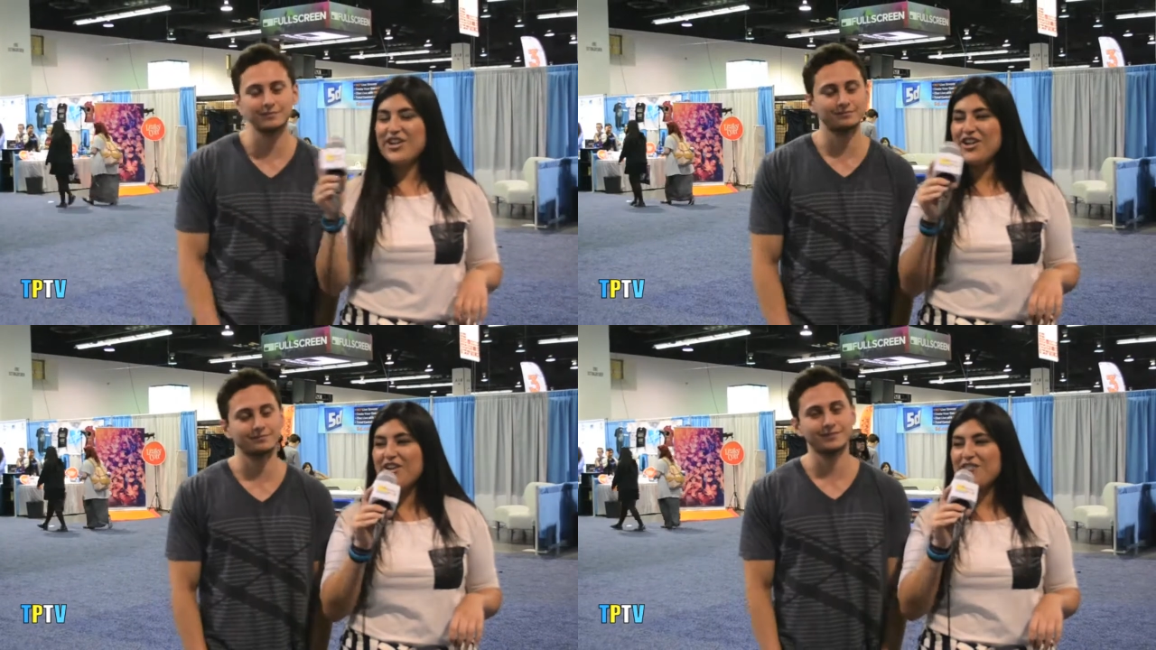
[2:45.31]

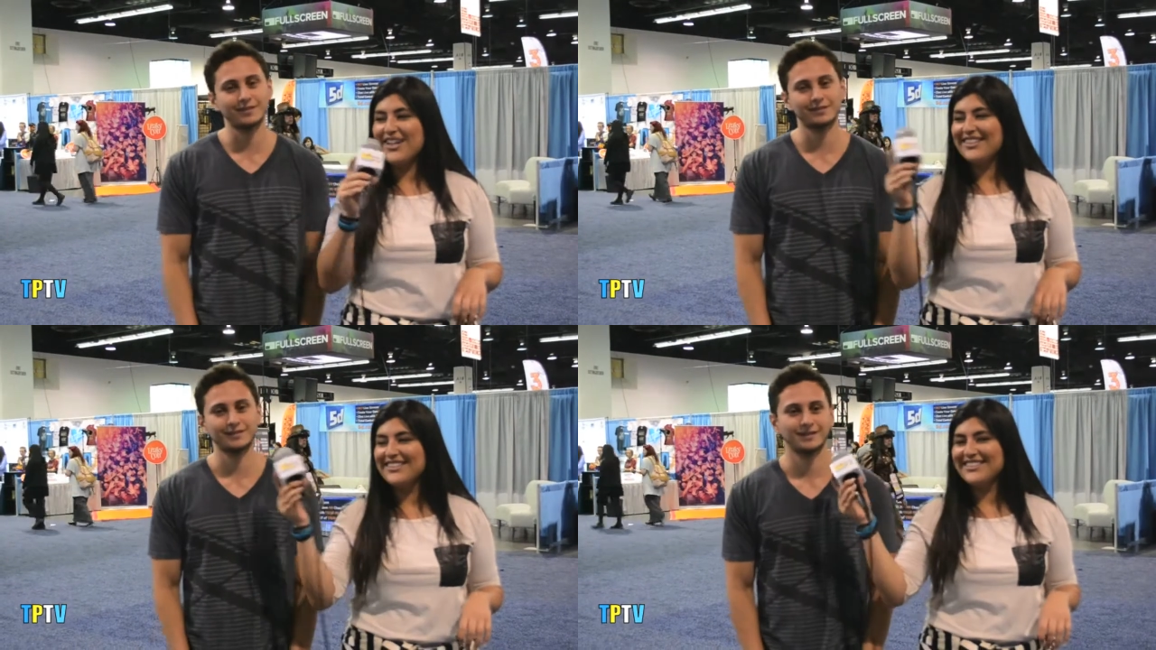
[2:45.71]

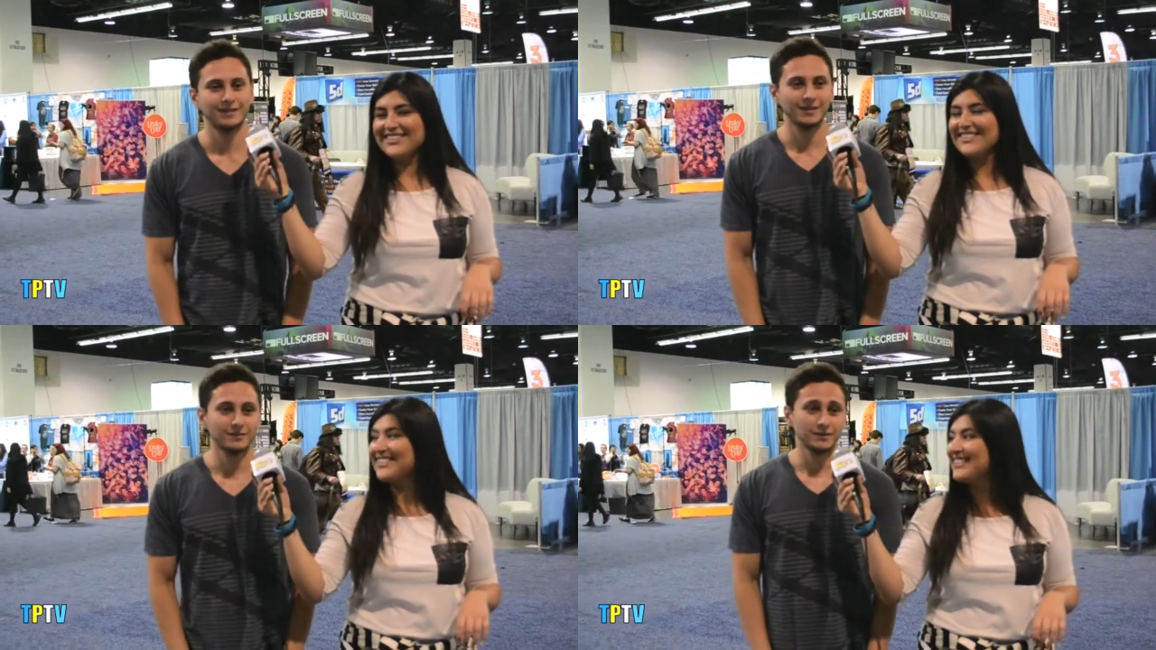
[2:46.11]
Speaker 1: Girlfriend.
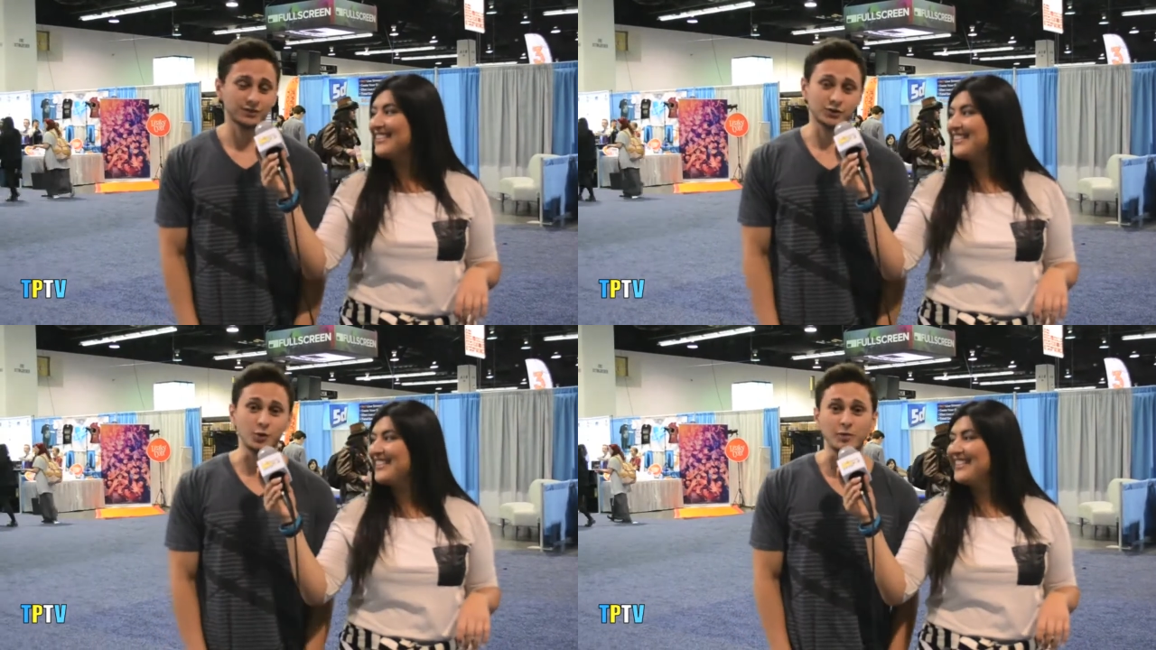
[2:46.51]

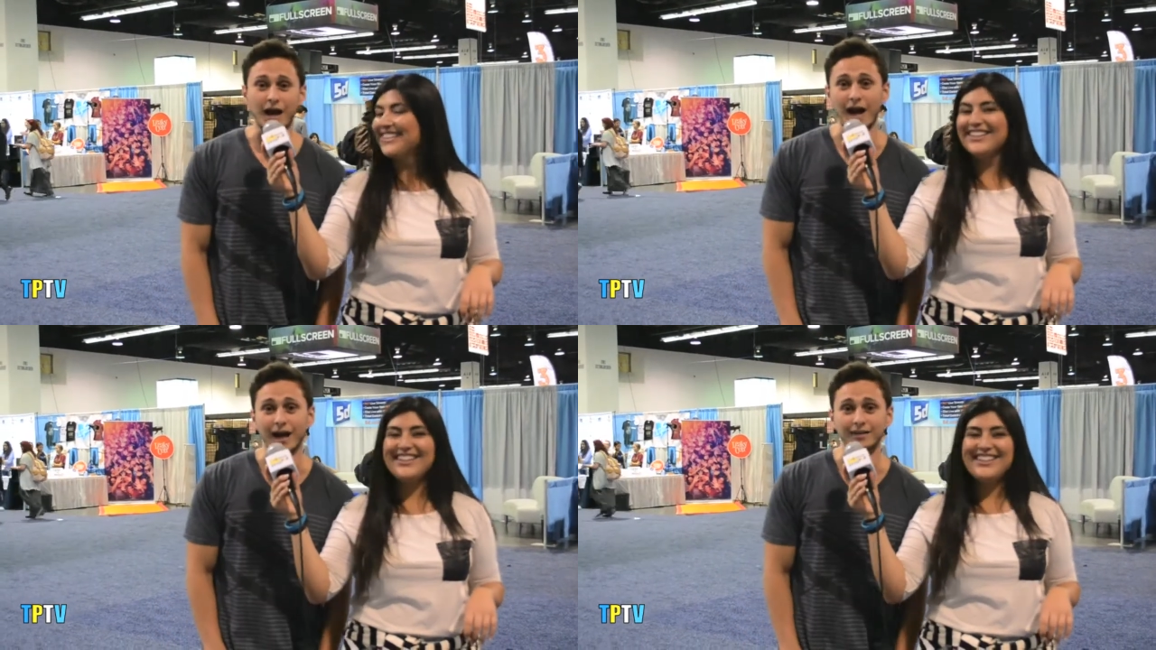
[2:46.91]
Super
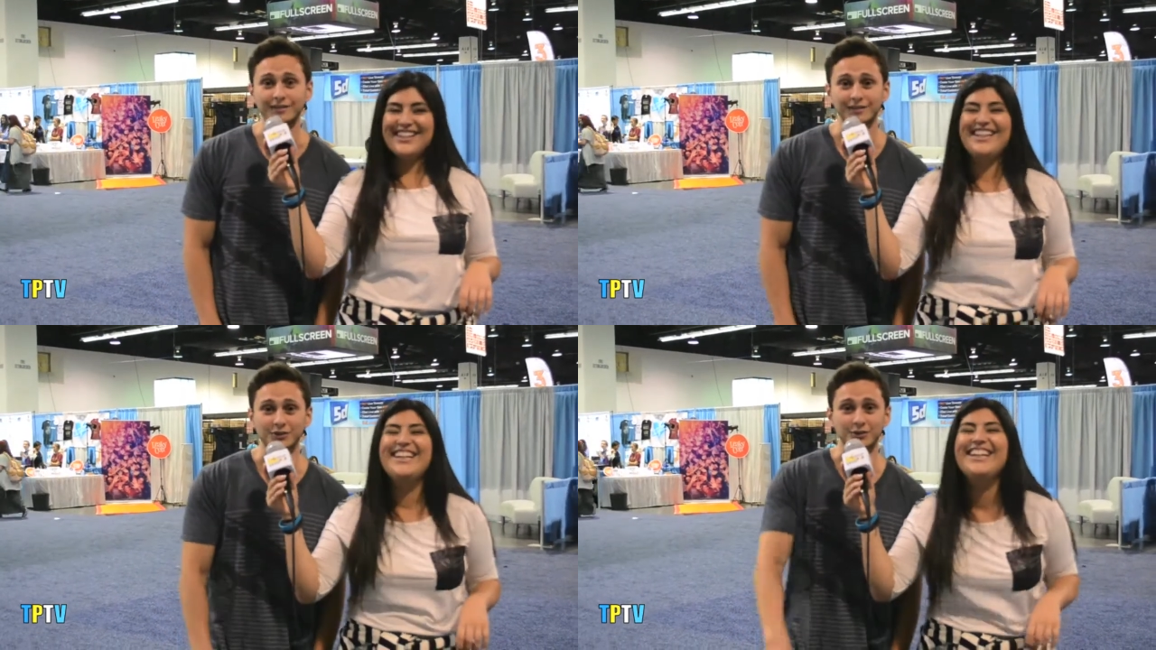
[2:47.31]
hot.
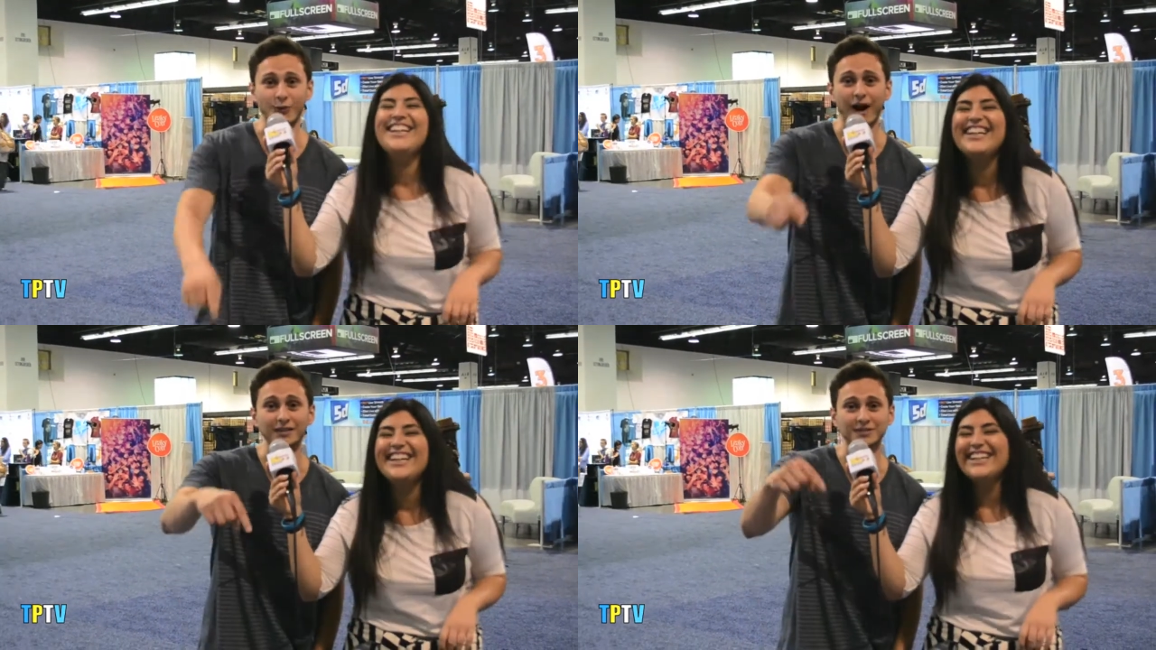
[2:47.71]
Just
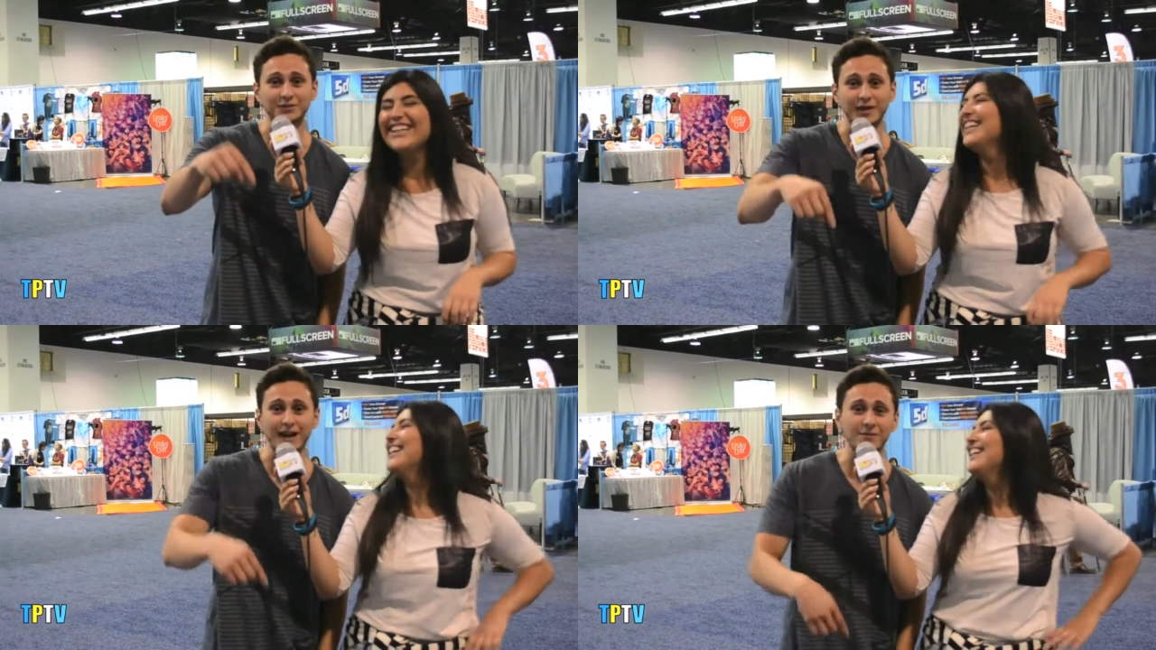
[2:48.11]
watch this
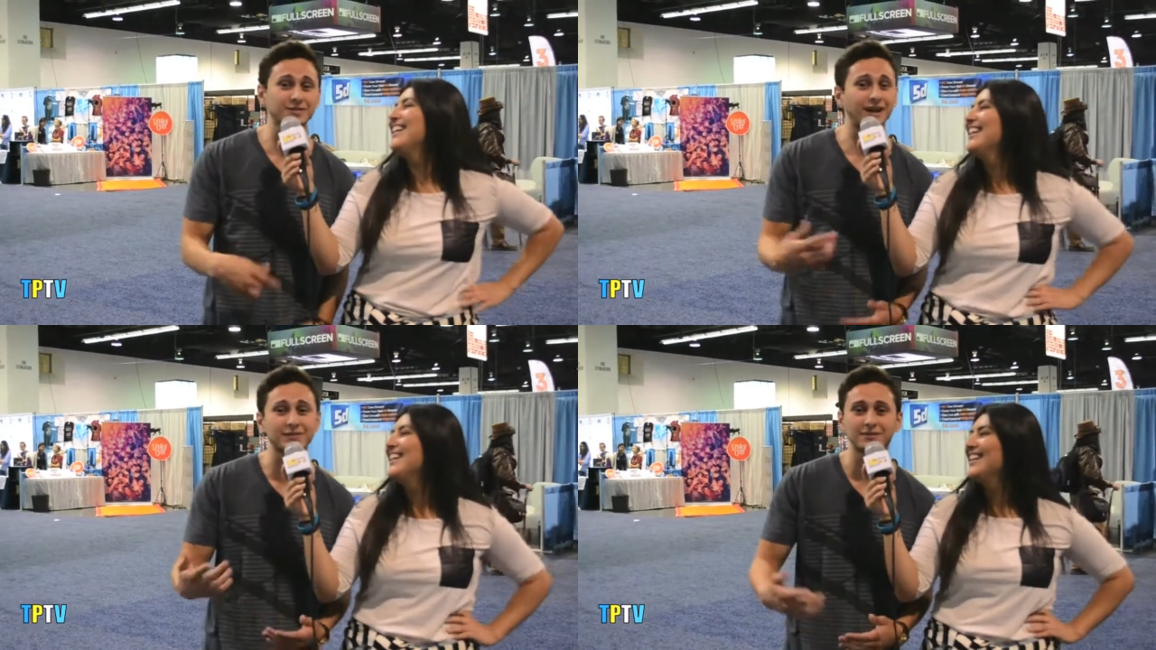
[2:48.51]
right now. I'm gonna
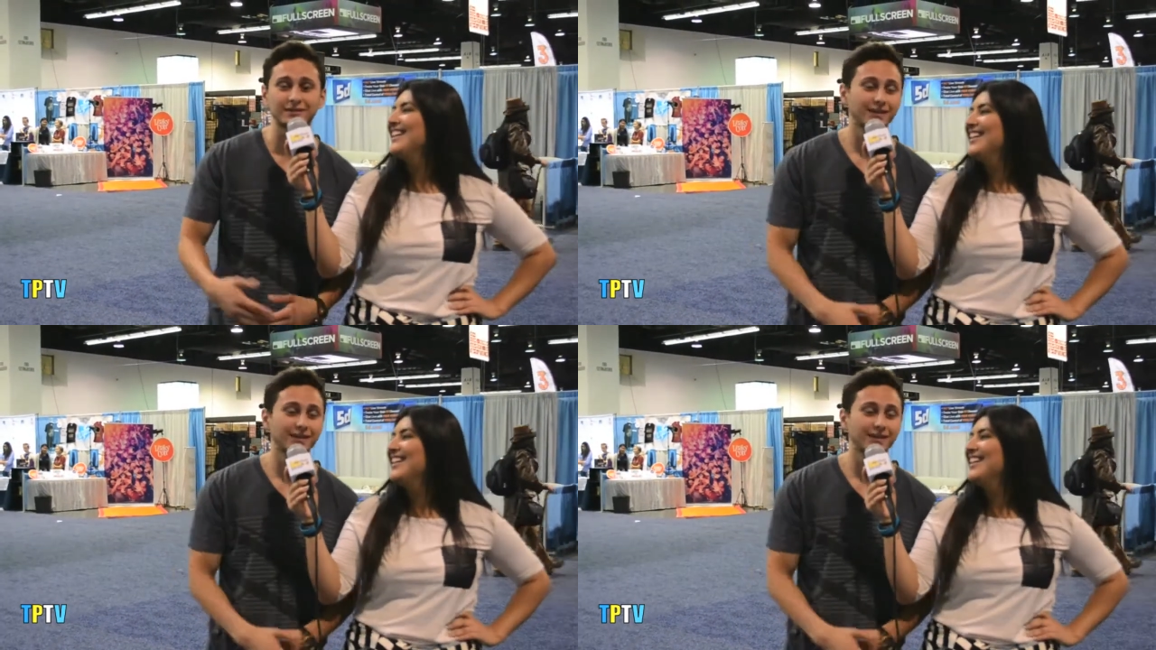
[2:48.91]
talk to.